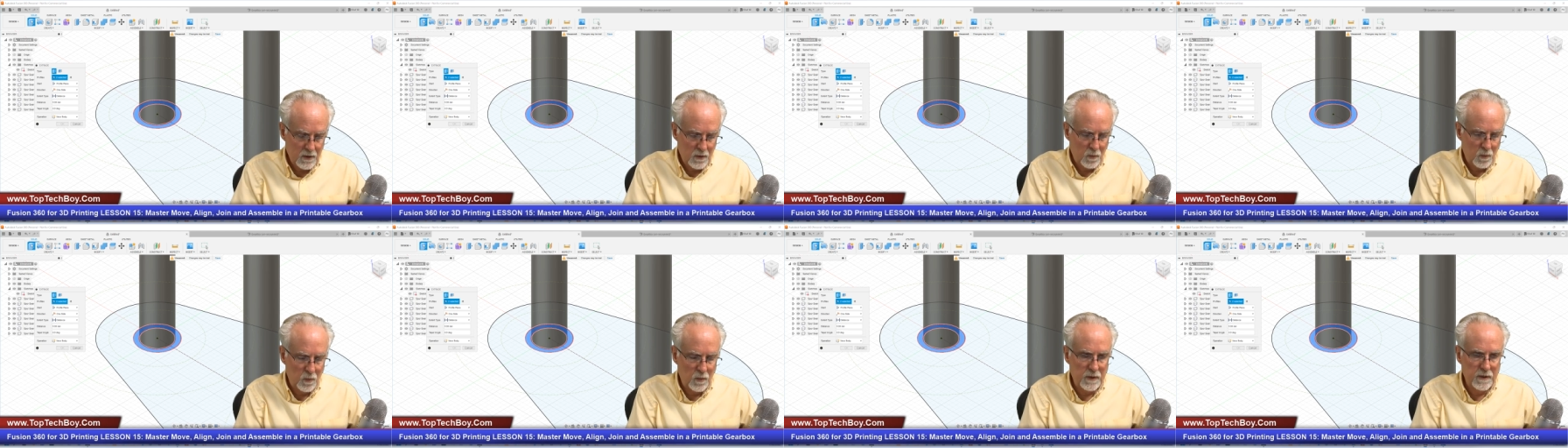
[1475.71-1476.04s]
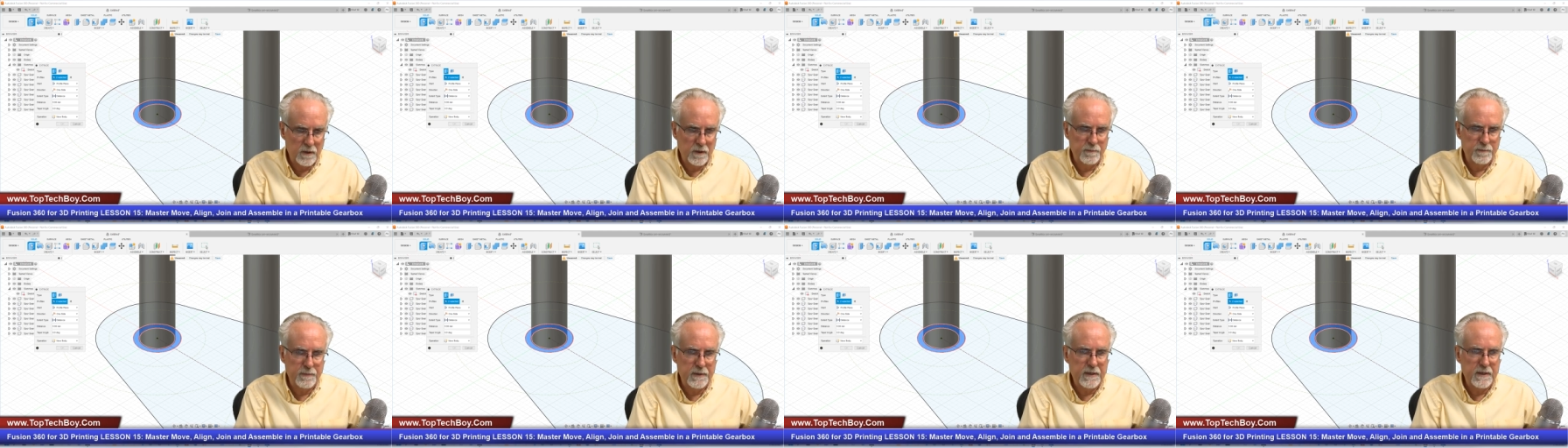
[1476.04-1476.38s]

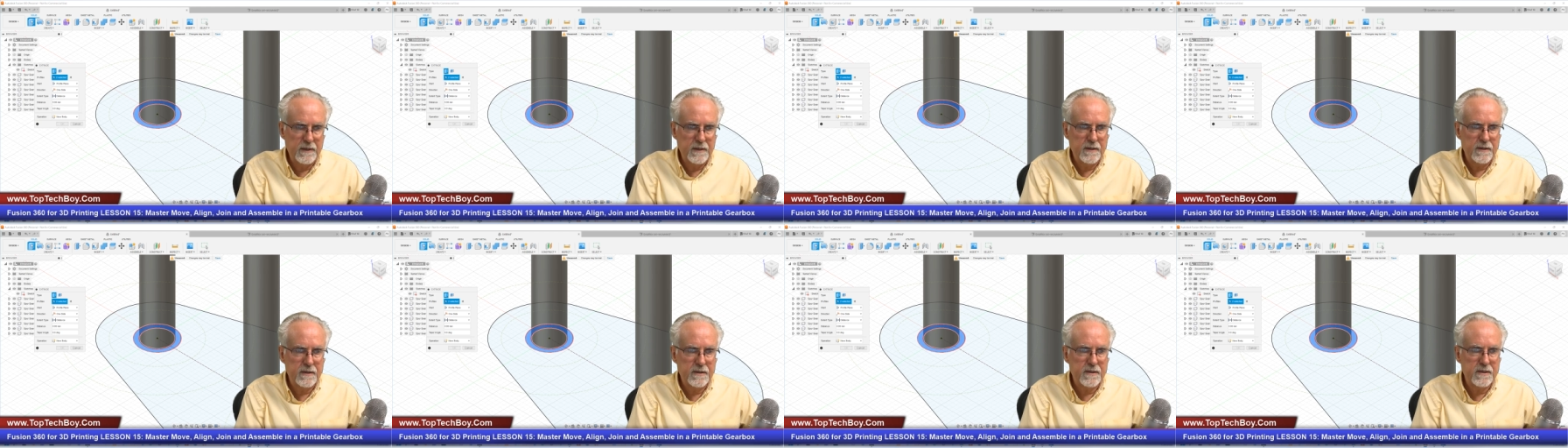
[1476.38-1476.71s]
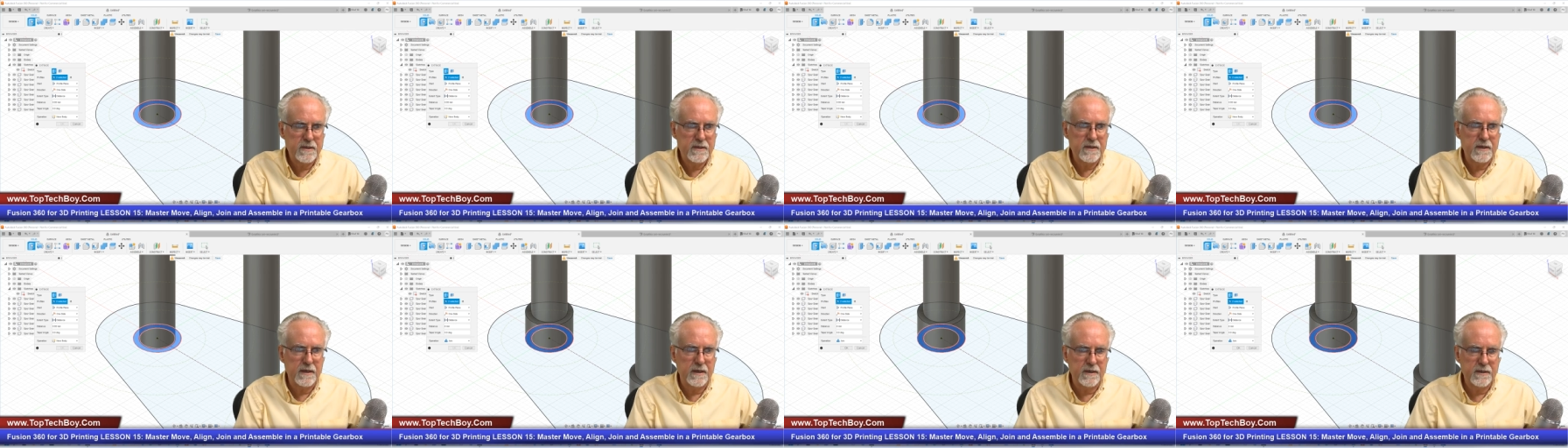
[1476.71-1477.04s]
will be
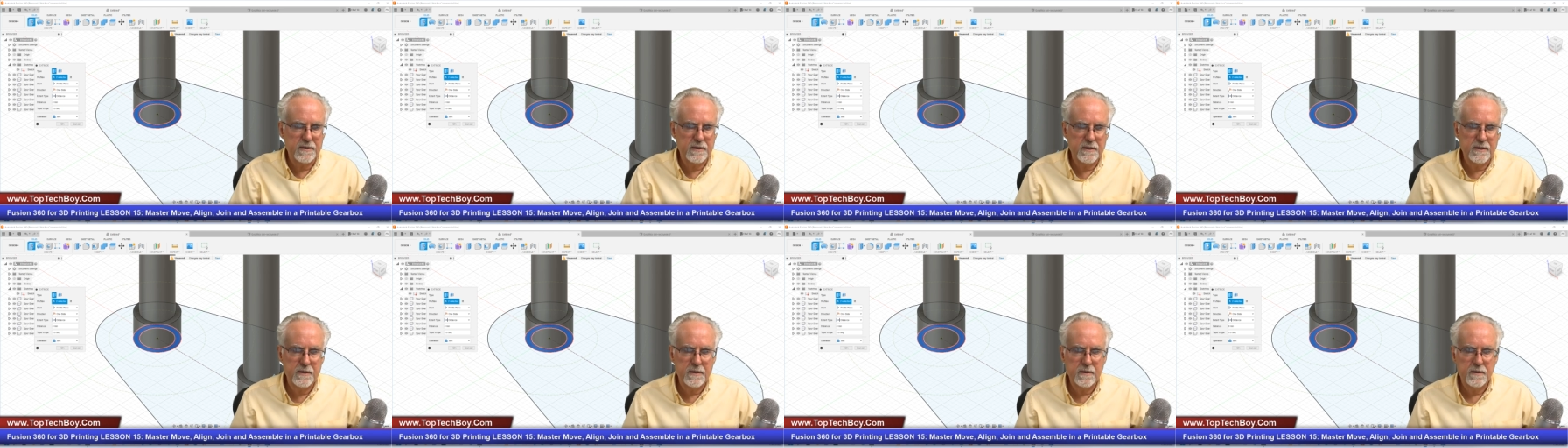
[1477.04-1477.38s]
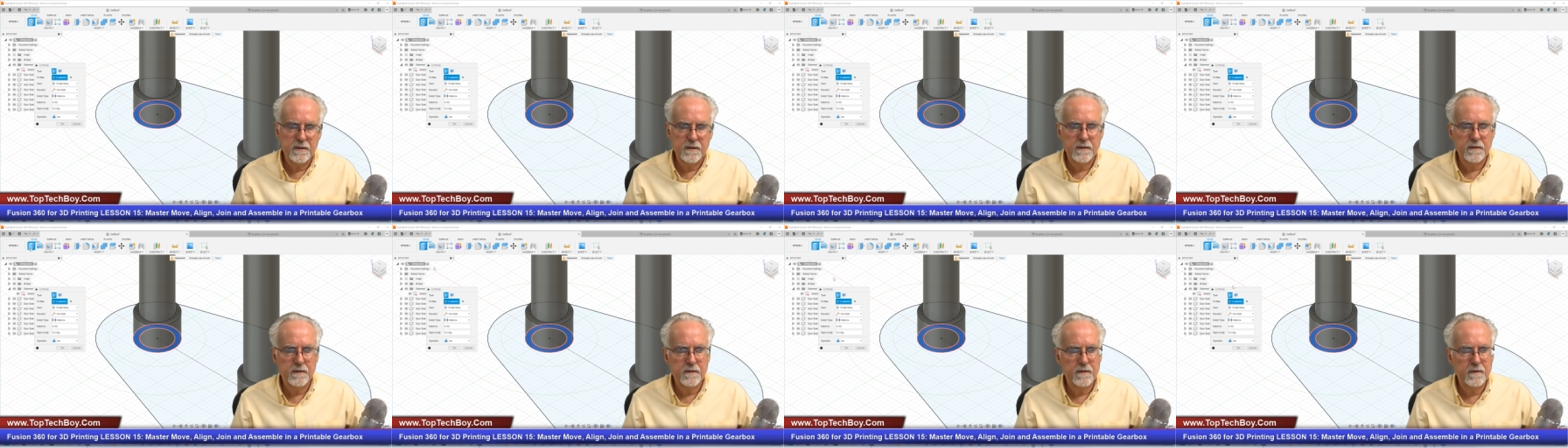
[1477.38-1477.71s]
six.
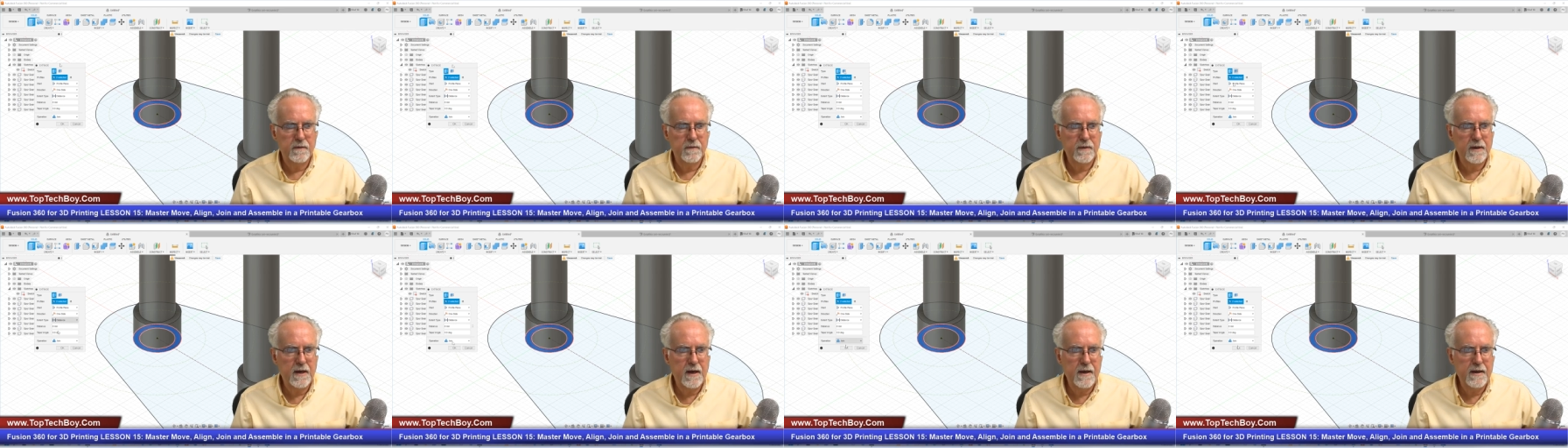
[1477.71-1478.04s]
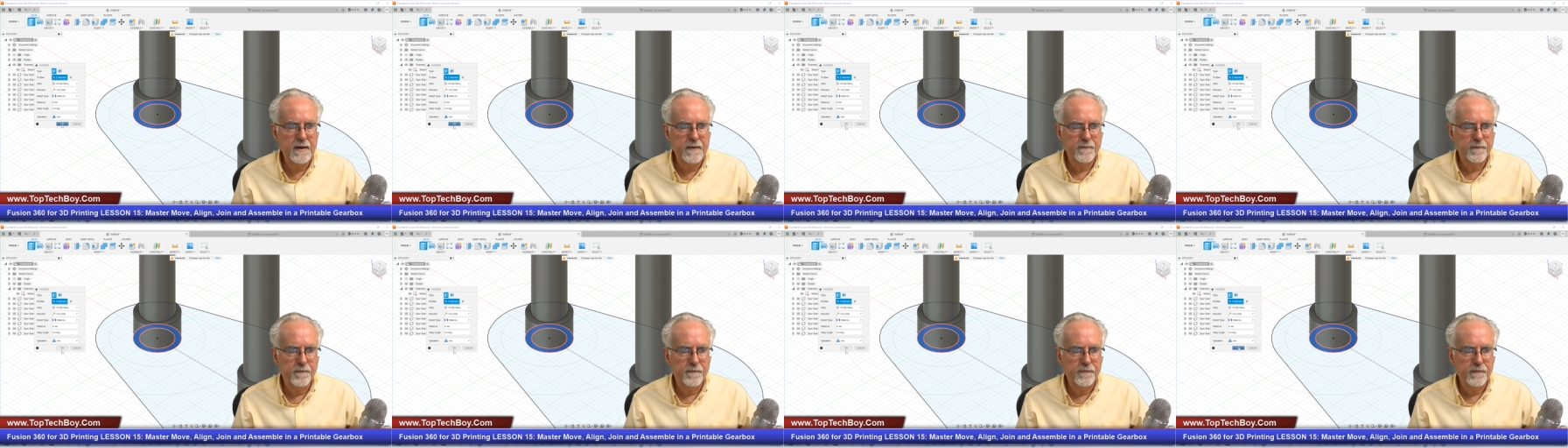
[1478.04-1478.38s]
Okay.